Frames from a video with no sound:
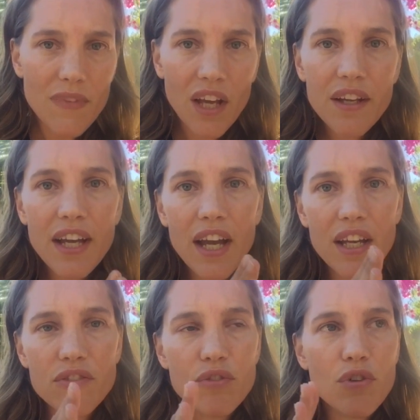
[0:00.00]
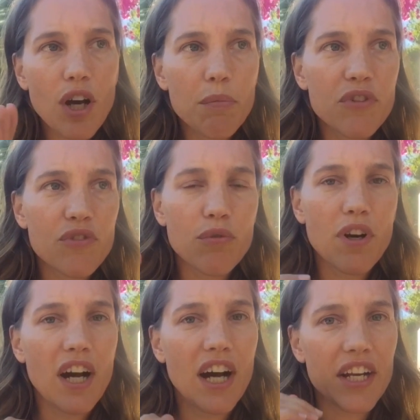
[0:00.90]
again, to come into
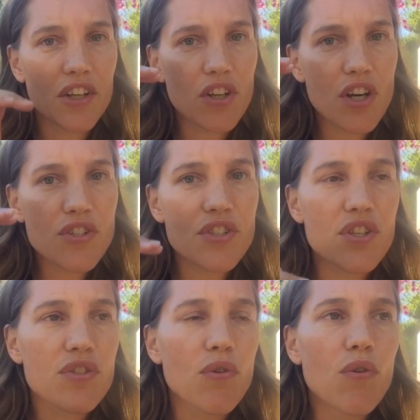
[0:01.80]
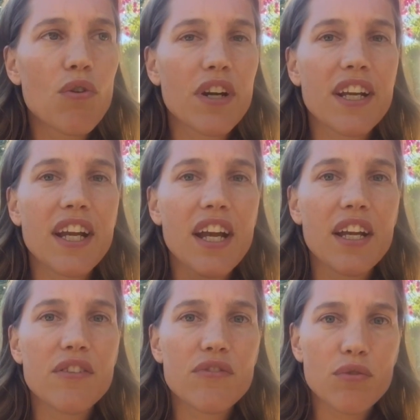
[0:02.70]
a higher consciousness, or
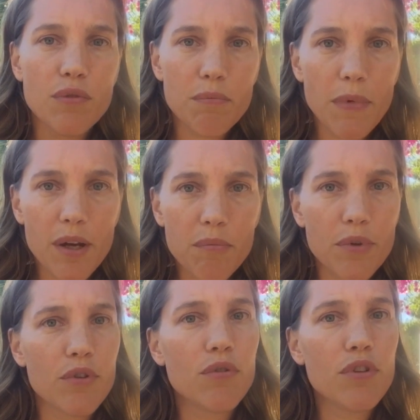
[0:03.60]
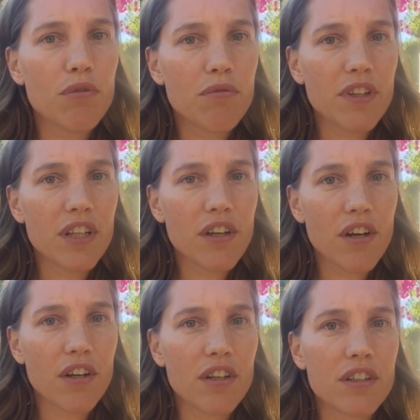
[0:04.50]
again, to remember who you really
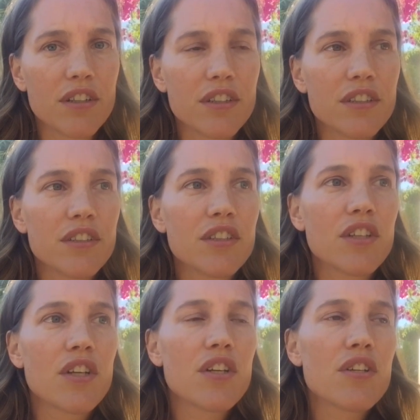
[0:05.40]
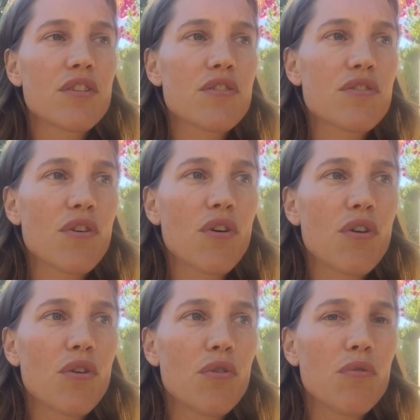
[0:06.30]
are.
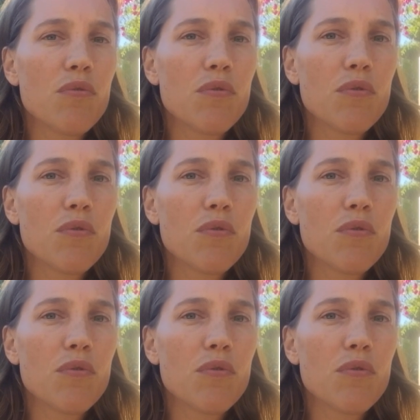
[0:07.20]
So